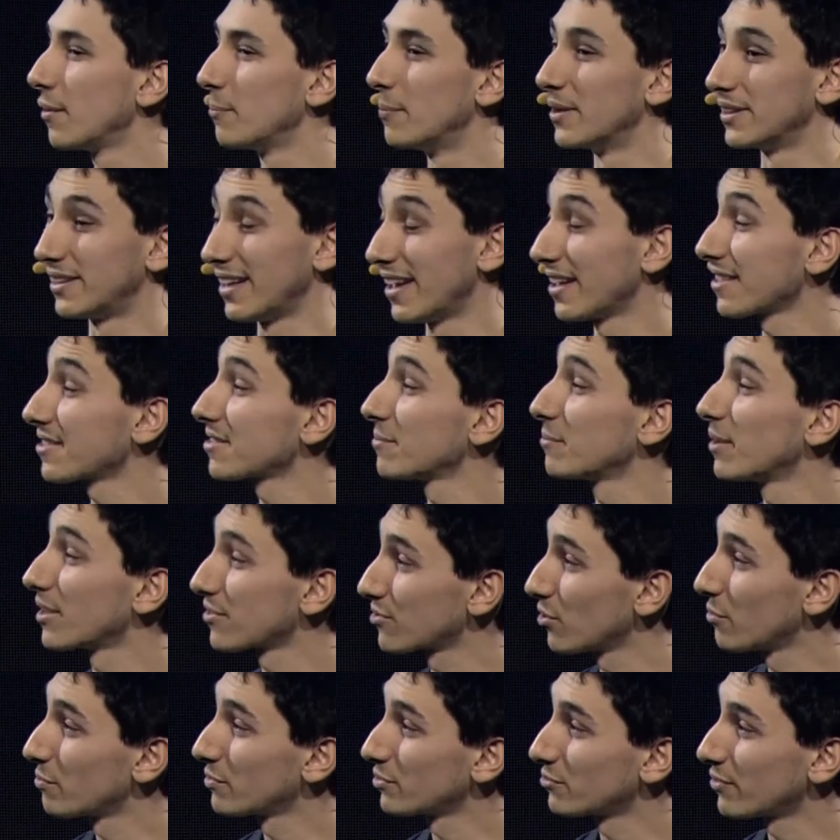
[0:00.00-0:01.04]
but SMS
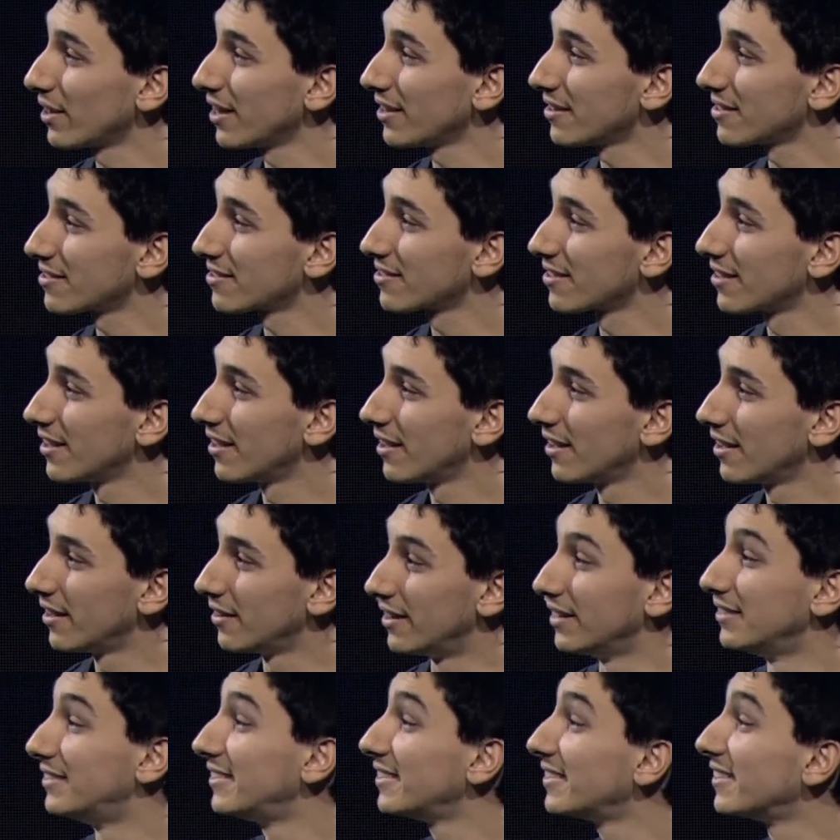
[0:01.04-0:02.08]
open rates,
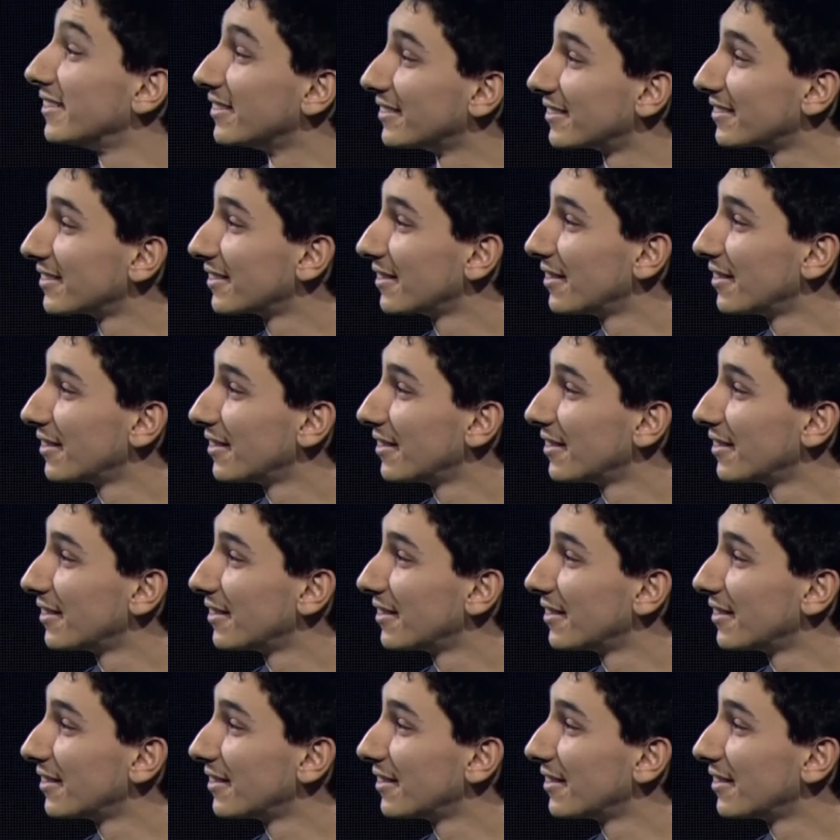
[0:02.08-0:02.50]
they didn't.